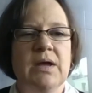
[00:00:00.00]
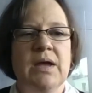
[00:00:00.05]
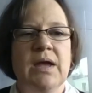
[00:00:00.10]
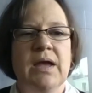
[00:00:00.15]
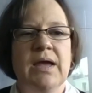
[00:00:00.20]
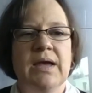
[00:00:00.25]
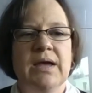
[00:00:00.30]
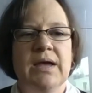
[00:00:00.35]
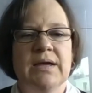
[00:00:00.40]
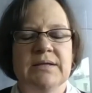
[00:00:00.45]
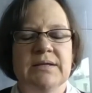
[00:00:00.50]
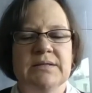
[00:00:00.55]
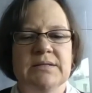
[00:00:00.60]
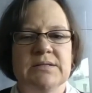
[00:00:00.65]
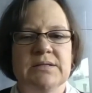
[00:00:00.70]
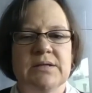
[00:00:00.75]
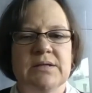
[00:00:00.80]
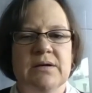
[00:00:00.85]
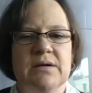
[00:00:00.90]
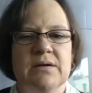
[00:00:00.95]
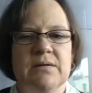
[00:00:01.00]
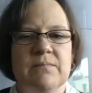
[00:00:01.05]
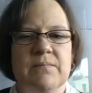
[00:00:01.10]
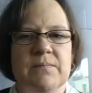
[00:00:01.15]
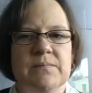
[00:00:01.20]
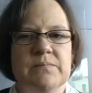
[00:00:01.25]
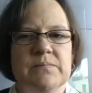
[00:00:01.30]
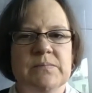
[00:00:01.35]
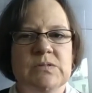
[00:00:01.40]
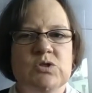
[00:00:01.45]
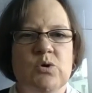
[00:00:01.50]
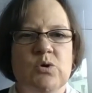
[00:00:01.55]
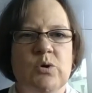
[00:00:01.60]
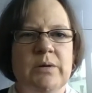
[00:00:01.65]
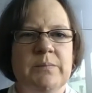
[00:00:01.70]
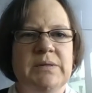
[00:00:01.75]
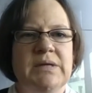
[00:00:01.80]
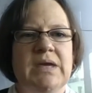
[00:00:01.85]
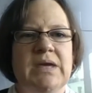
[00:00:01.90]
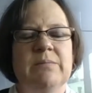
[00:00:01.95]
And um, so I
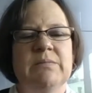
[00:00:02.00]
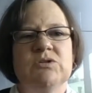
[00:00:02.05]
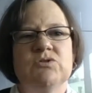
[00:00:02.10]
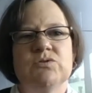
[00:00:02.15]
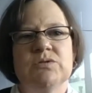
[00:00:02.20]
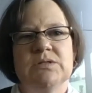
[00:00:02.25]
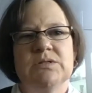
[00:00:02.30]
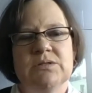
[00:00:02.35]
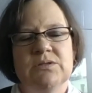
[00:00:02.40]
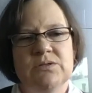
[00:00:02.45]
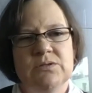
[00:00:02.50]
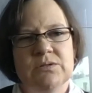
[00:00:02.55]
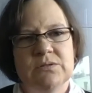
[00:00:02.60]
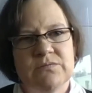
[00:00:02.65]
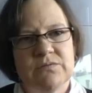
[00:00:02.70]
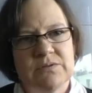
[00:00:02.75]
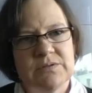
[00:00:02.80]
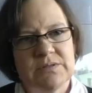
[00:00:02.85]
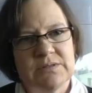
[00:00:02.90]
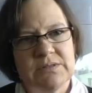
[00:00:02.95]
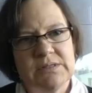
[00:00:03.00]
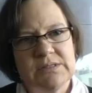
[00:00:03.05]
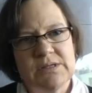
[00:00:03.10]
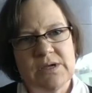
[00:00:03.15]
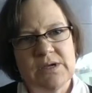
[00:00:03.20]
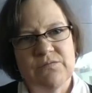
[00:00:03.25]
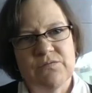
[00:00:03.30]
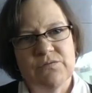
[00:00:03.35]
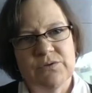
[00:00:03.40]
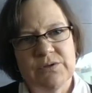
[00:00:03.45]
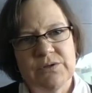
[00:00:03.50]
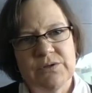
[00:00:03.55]
became interested in universal design for